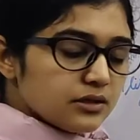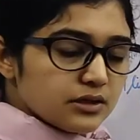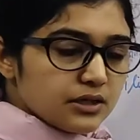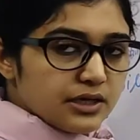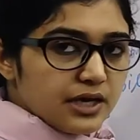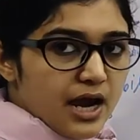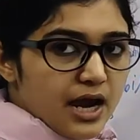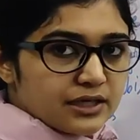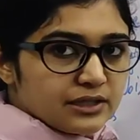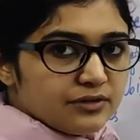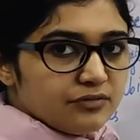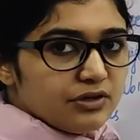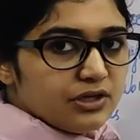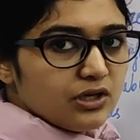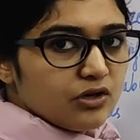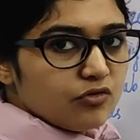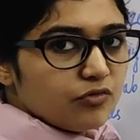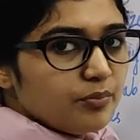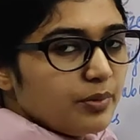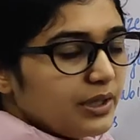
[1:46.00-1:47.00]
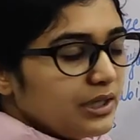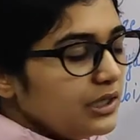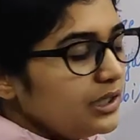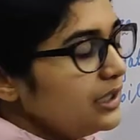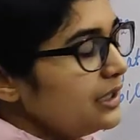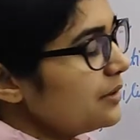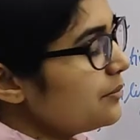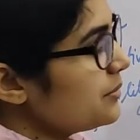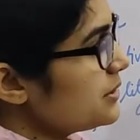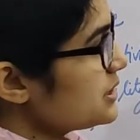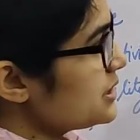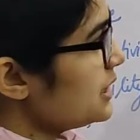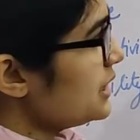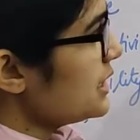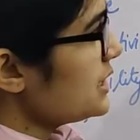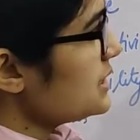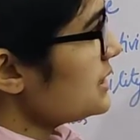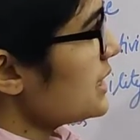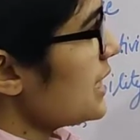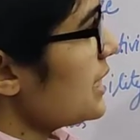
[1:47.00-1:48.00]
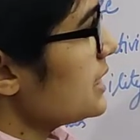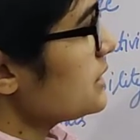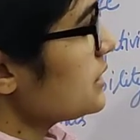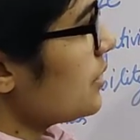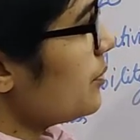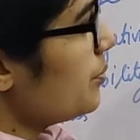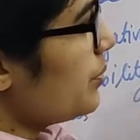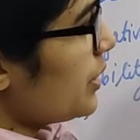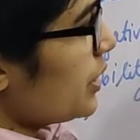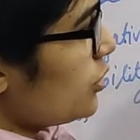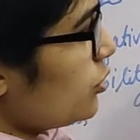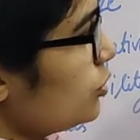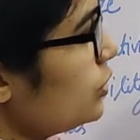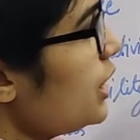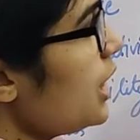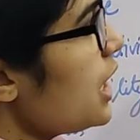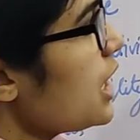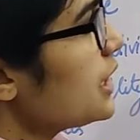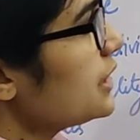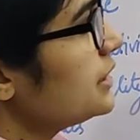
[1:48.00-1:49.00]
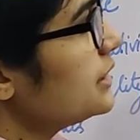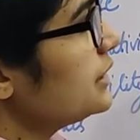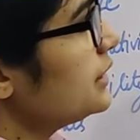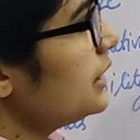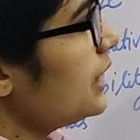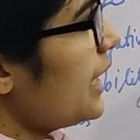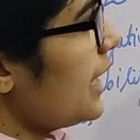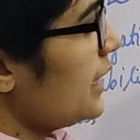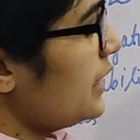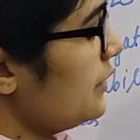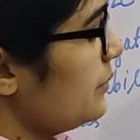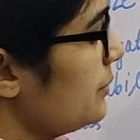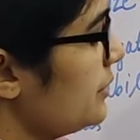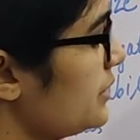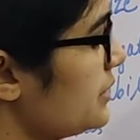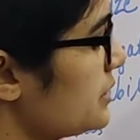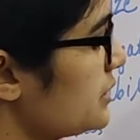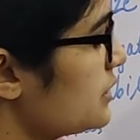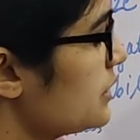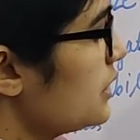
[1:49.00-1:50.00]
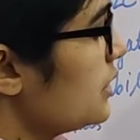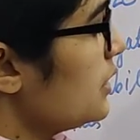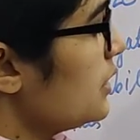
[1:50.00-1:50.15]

the reactivity of beryllium is less as compared to the other elements.